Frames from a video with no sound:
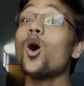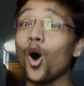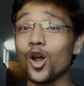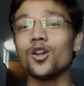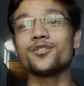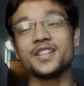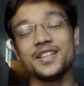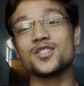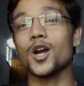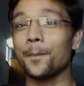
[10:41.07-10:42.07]
all of
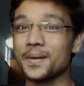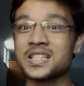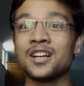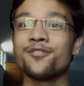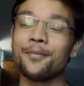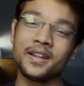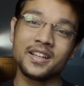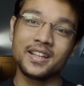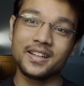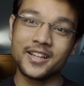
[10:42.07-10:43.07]
these topics have been
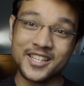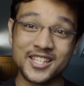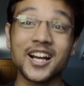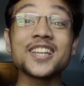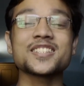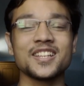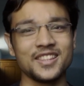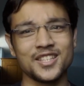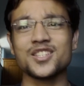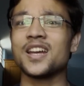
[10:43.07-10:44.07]
discussed in
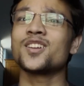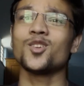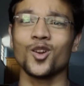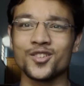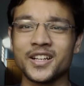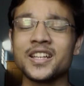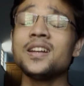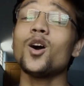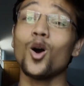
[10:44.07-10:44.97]
this channel already